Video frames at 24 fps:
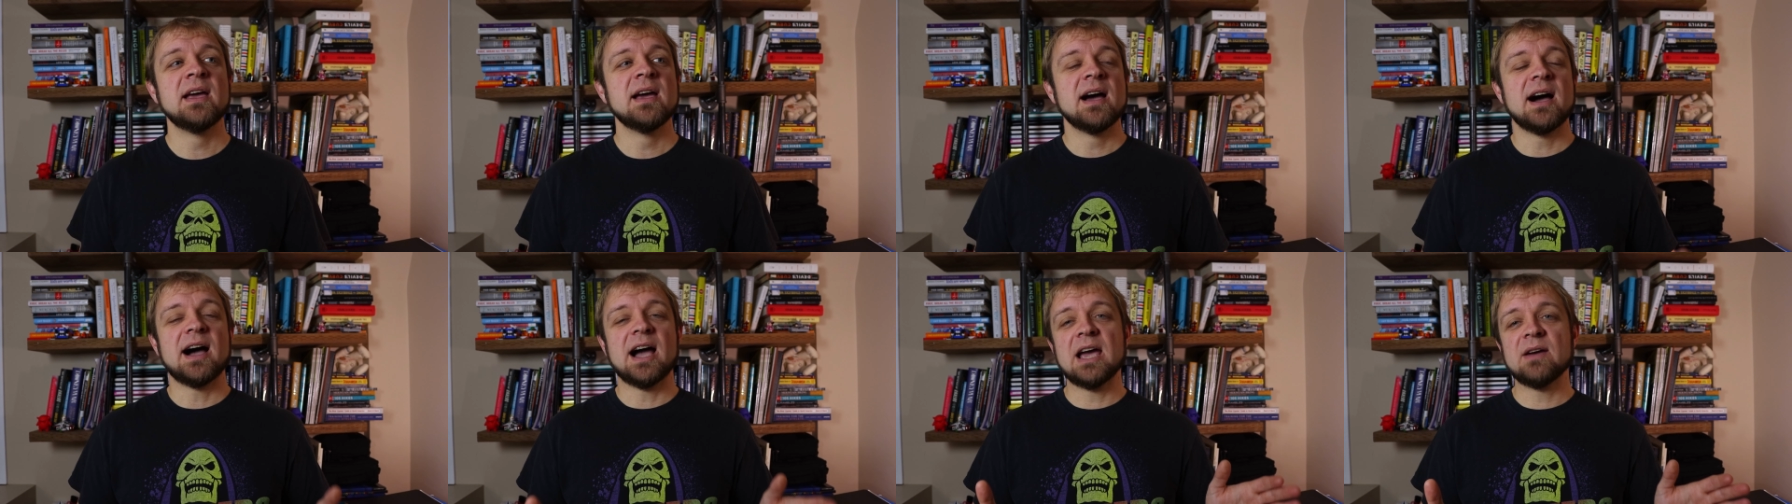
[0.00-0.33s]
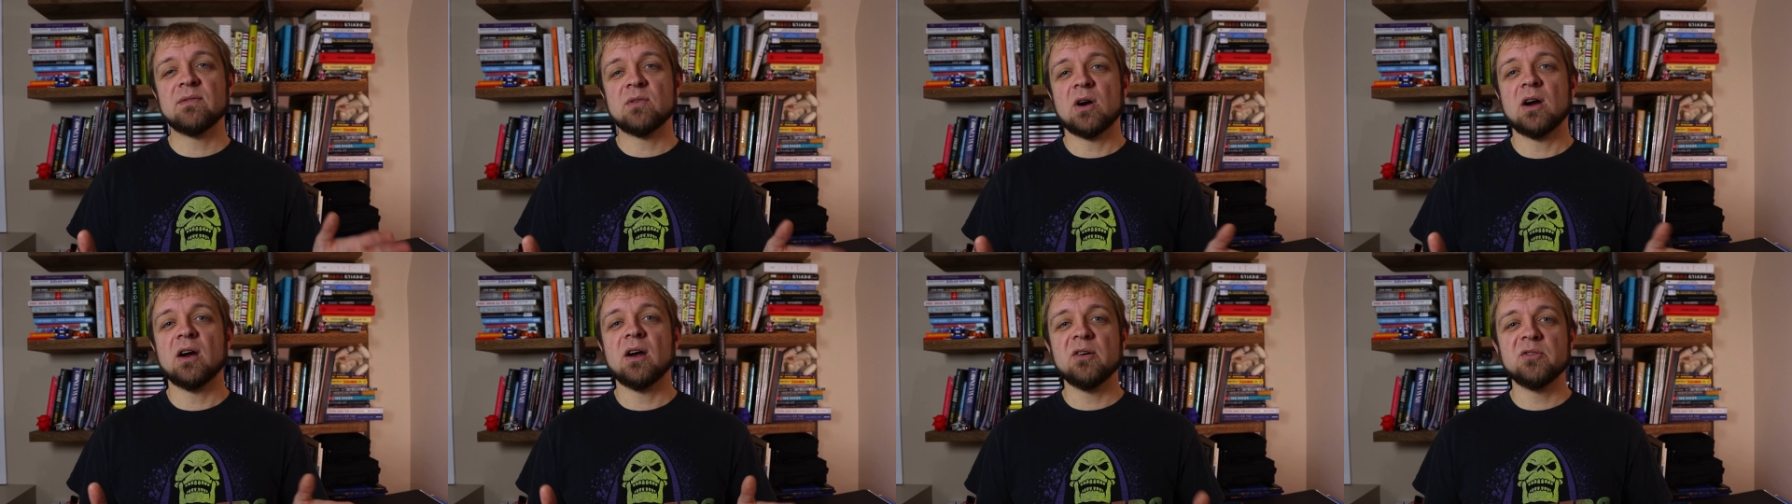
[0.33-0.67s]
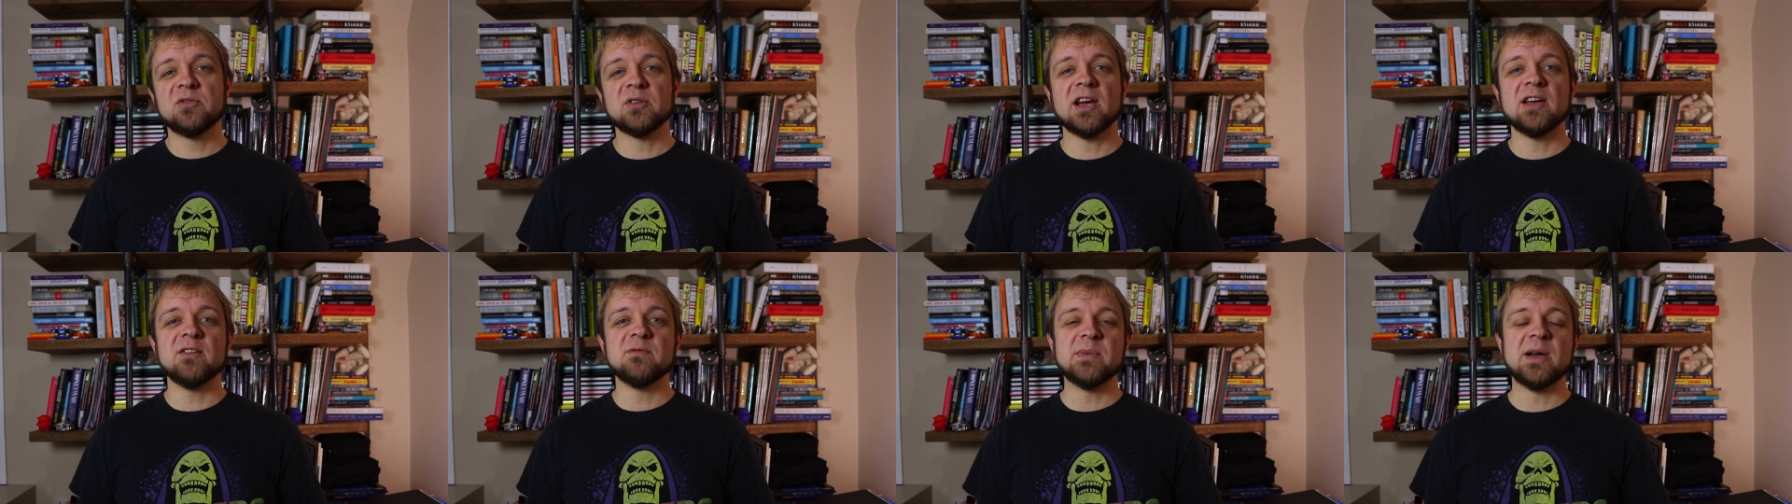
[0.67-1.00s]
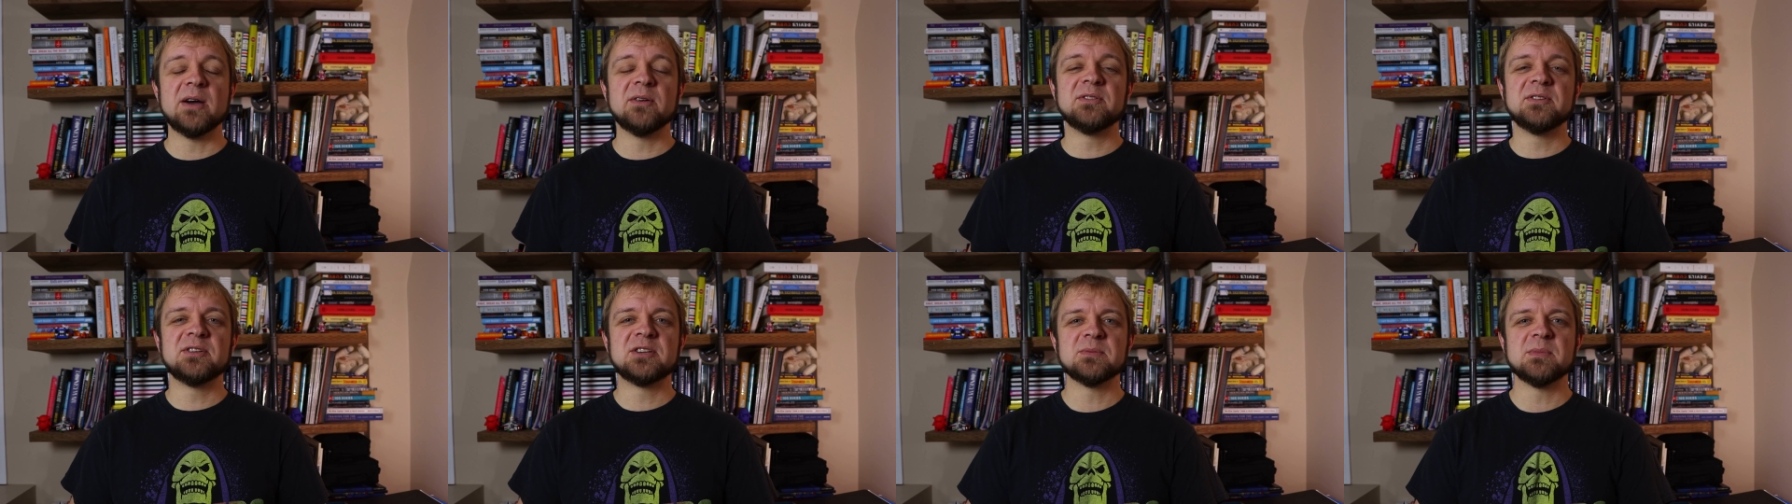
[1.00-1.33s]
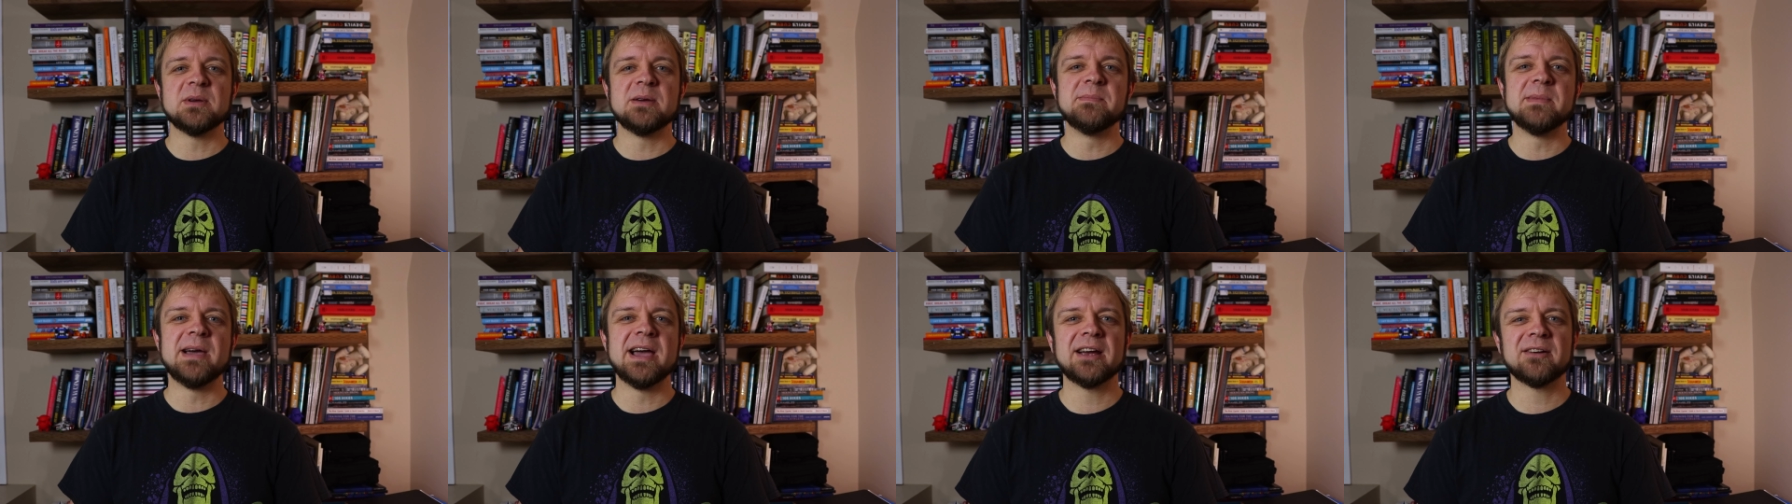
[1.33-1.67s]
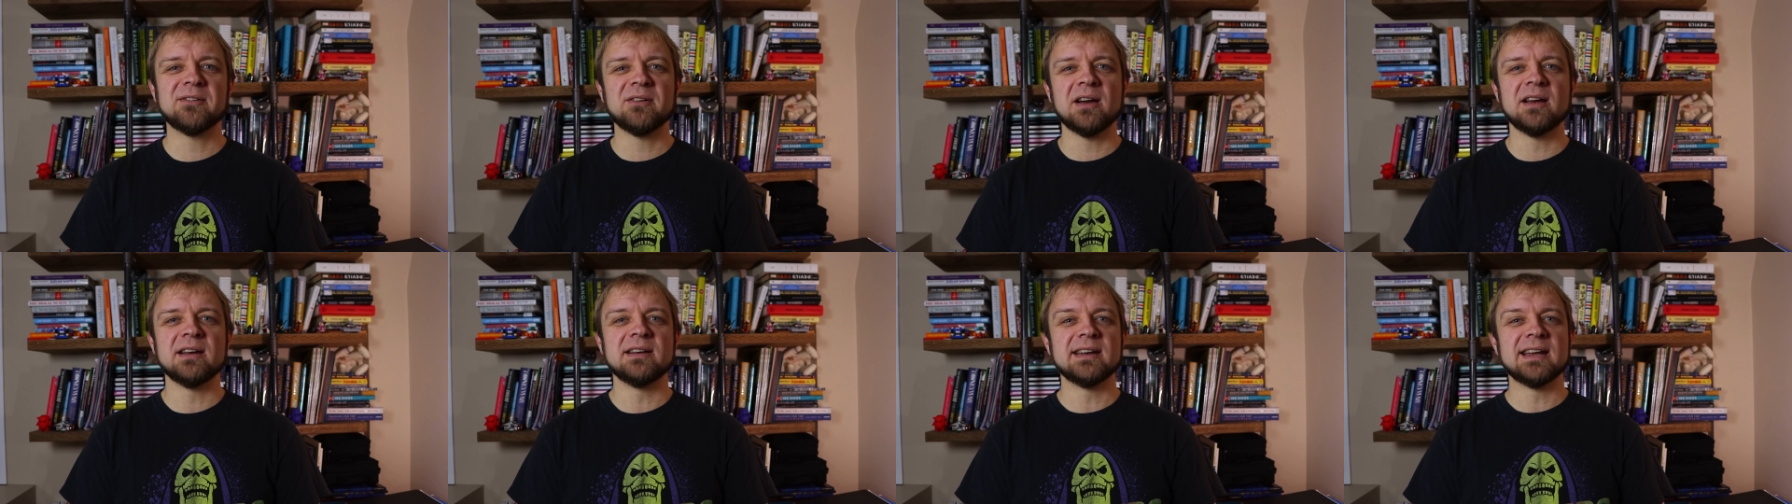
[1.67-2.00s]
I have a hard drive mounted to my Mac
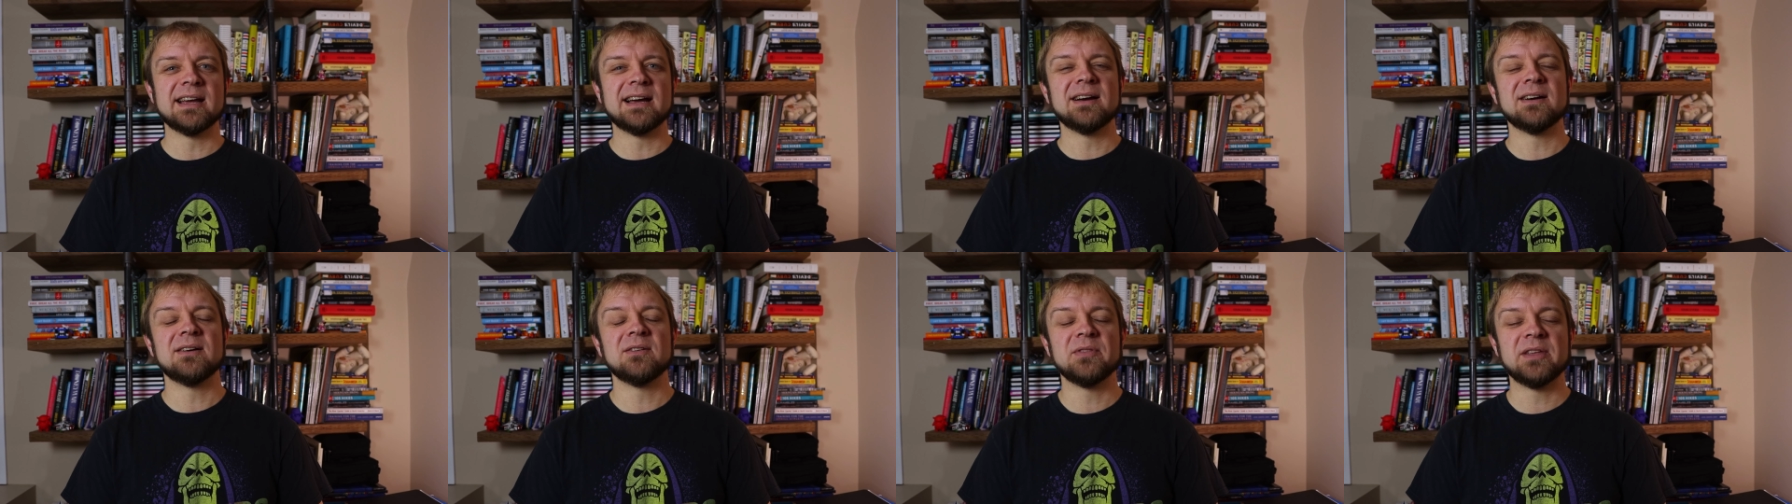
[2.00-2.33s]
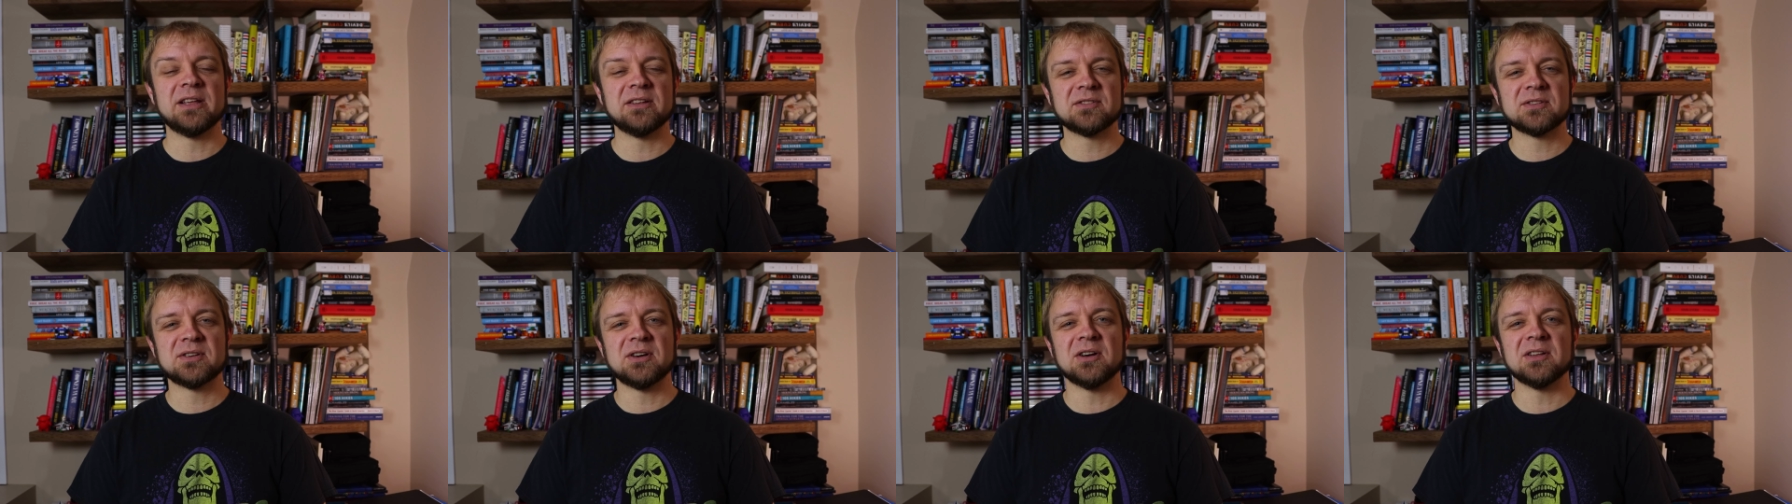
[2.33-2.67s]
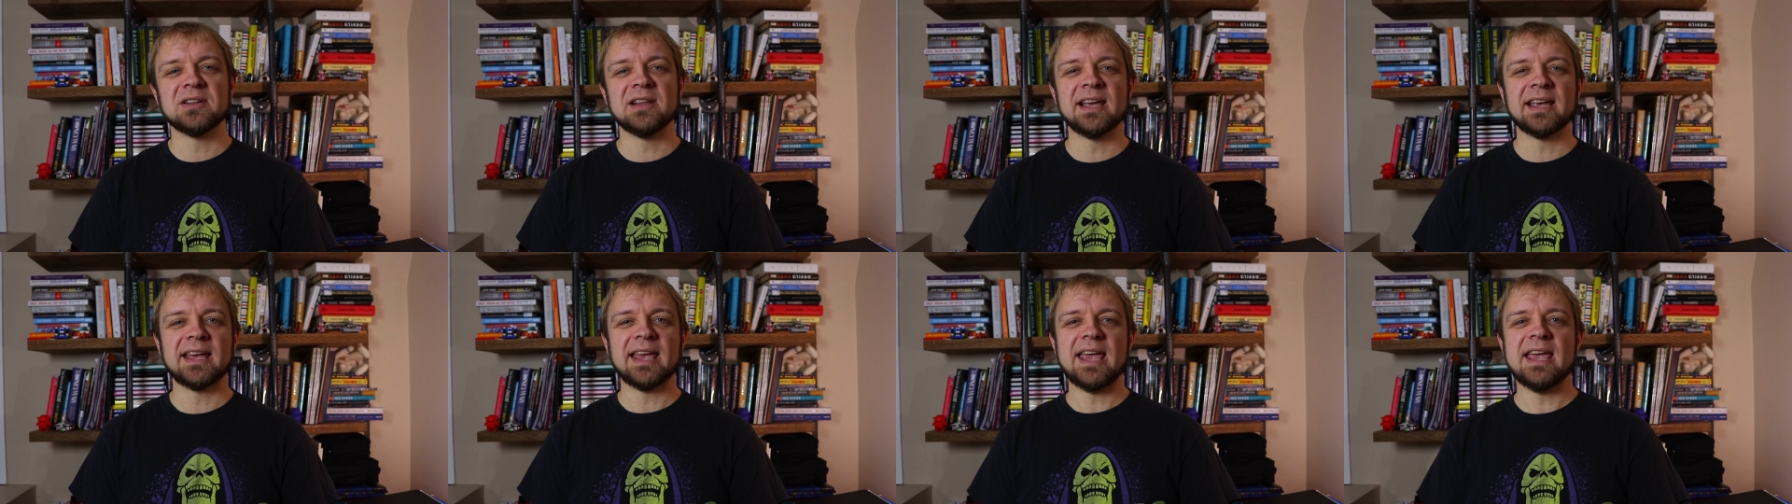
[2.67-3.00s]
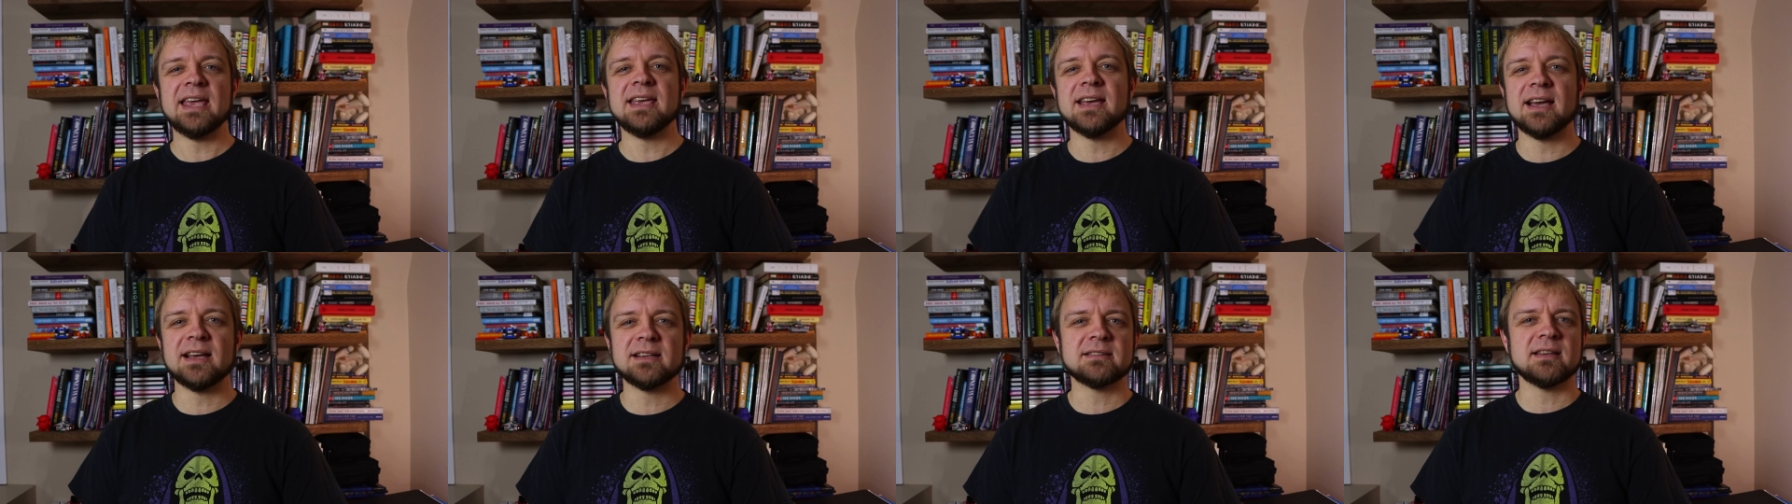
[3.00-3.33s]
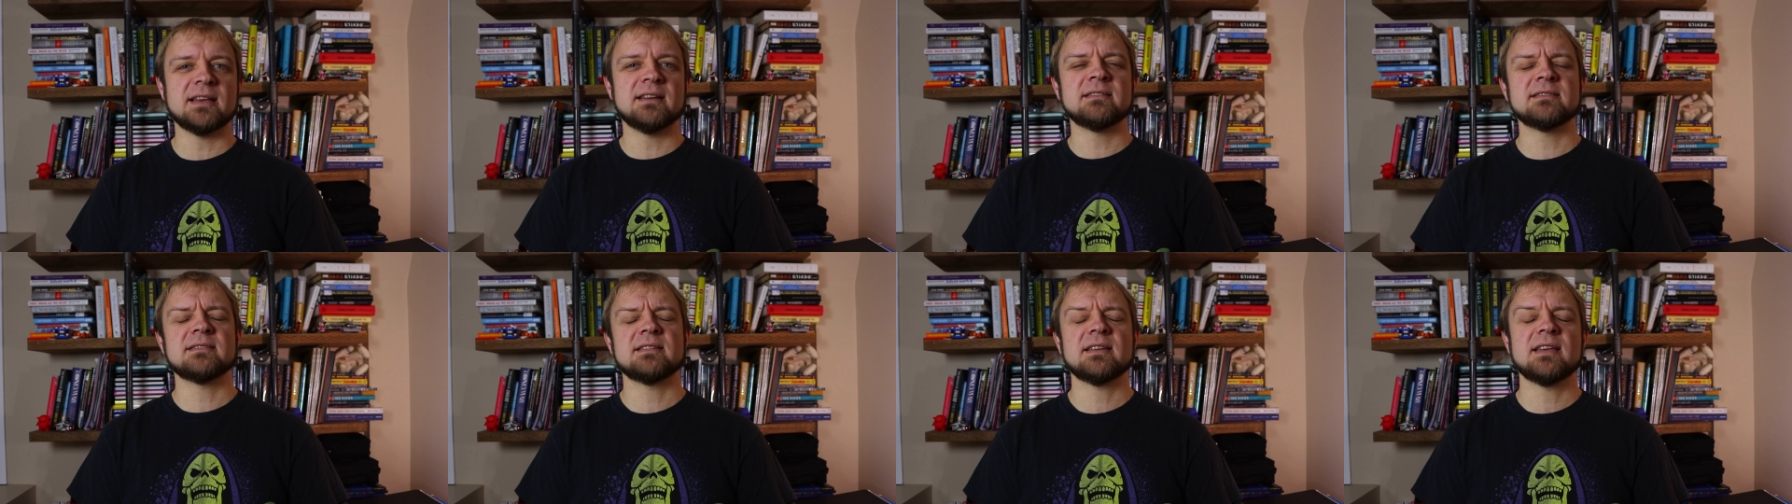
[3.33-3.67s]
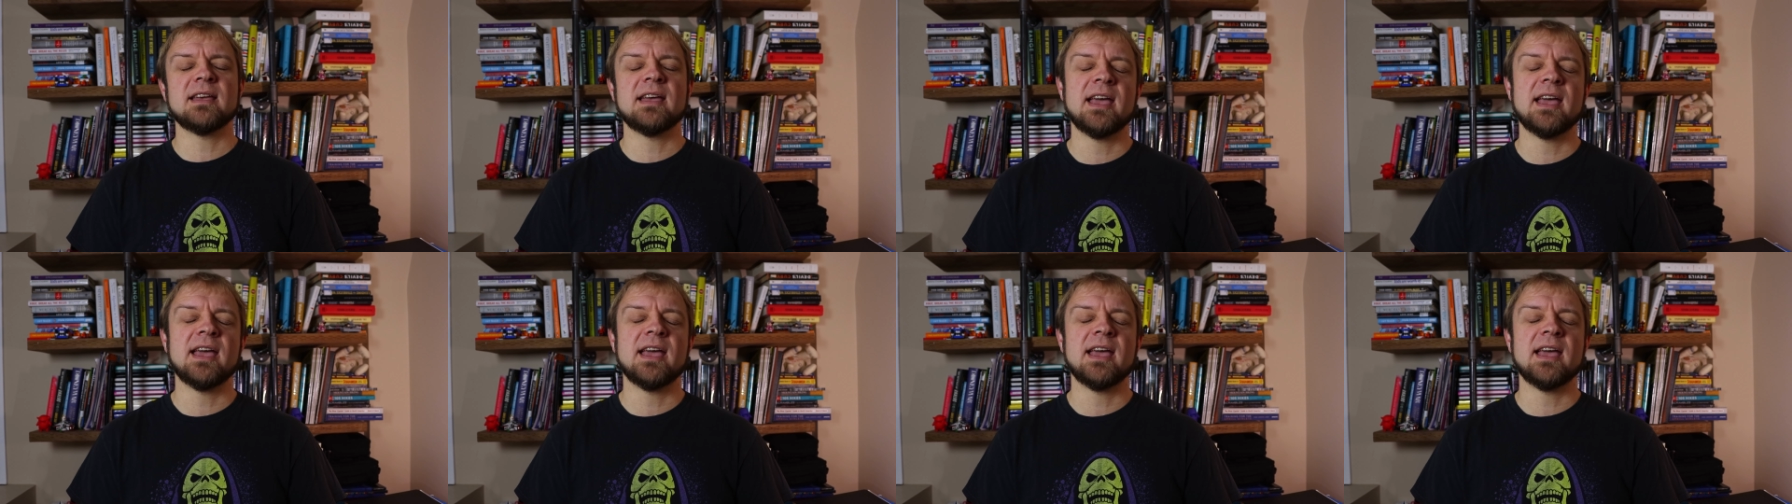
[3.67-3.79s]
right now that's called like A S S